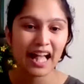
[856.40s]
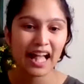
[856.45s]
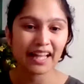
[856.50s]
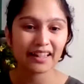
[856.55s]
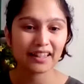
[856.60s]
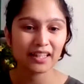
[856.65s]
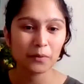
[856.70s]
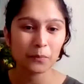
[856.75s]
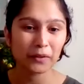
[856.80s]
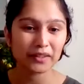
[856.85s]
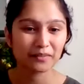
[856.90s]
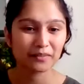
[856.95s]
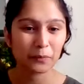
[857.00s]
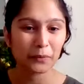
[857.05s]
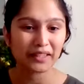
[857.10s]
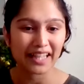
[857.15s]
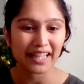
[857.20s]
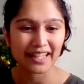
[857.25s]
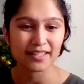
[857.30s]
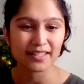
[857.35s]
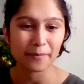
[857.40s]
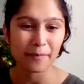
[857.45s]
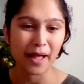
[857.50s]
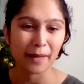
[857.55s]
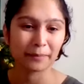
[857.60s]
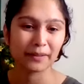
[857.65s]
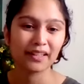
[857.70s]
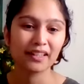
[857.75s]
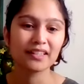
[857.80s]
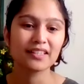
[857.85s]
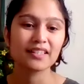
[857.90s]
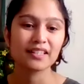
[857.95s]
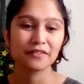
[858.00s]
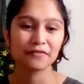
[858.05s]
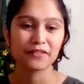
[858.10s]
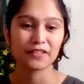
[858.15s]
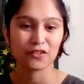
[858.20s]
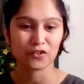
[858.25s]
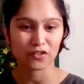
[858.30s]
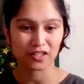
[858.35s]
I think what ends up happening is
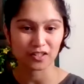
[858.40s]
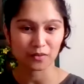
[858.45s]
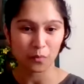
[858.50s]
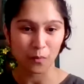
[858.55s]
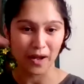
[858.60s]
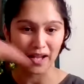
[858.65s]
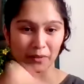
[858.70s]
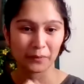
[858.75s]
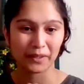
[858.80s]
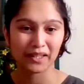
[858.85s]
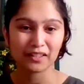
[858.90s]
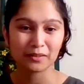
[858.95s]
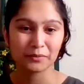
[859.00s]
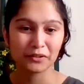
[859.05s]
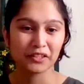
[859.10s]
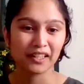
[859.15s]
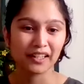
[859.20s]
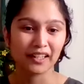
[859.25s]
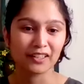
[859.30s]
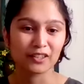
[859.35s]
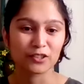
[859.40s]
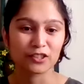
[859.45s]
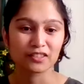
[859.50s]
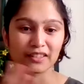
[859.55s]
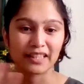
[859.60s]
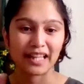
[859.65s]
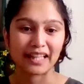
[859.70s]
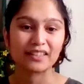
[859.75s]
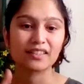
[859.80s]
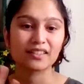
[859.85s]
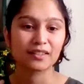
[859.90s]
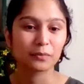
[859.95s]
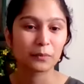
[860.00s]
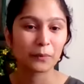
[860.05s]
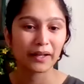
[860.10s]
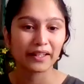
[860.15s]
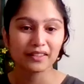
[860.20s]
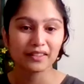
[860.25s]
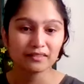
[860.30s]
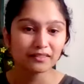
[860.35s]
if it's just one-way communication, that's
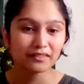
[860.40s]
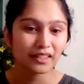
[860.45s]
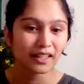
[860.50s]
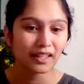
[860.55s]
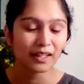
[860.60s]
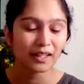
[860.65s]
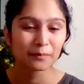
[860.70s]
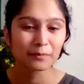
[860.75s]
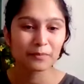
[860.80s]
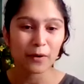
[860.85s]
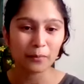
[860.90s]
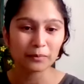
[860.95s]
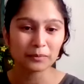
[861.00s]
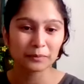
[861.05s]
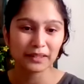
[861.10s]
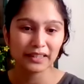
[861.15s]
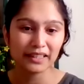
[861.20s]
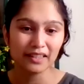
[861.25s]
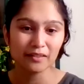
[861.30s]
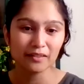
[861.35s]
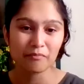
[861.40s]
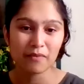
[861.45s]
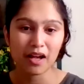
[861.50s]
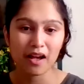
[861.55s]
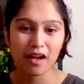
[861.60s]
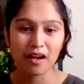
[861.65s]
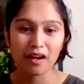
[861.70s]
when probably